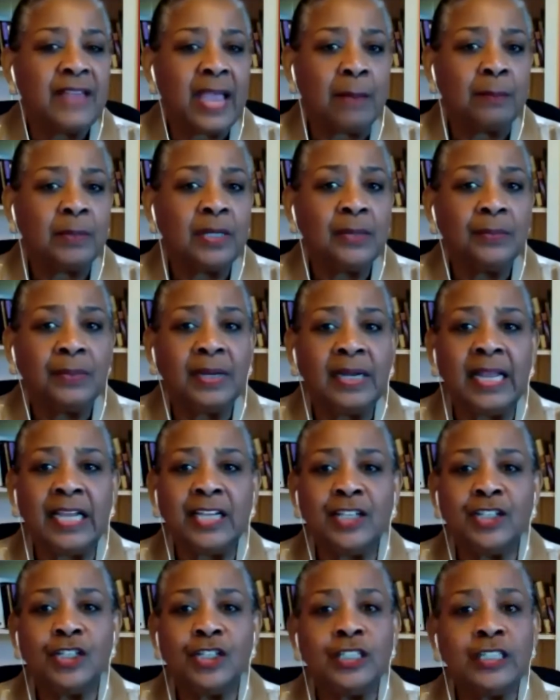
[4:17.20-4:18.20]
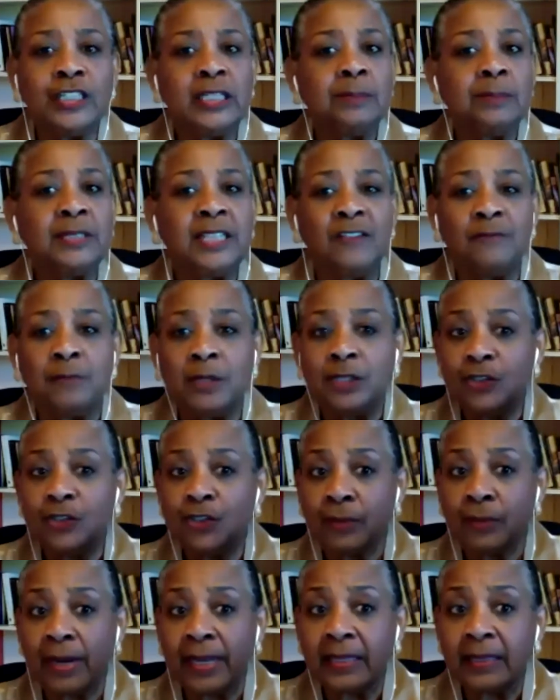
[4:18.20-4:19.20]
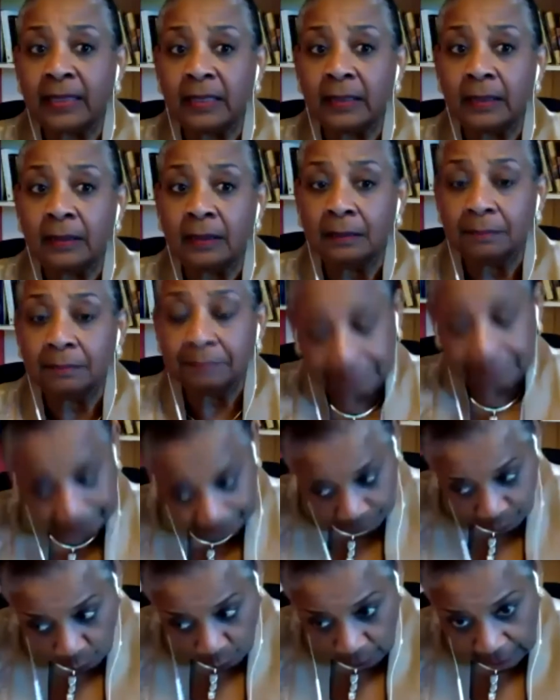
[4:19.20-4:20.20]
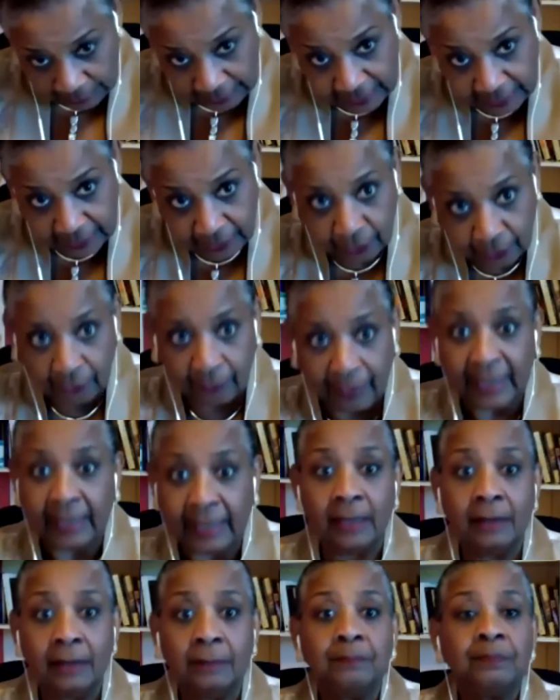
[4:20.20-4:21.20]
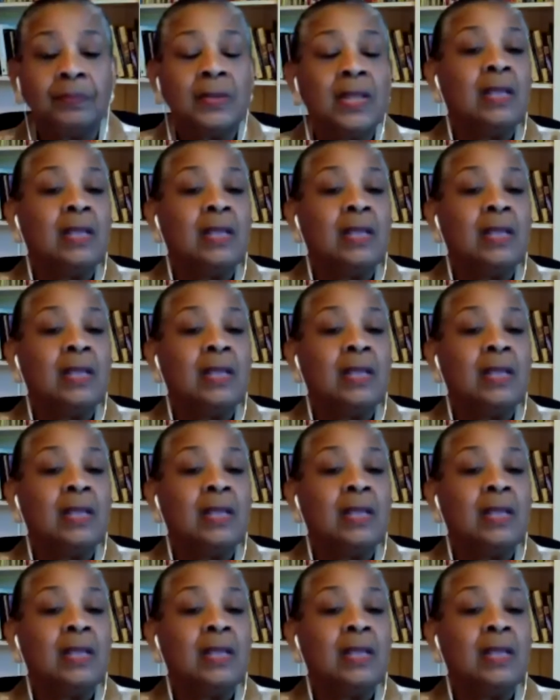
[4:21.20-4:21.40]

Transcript: Family relationships have been strengthened or disintegrated.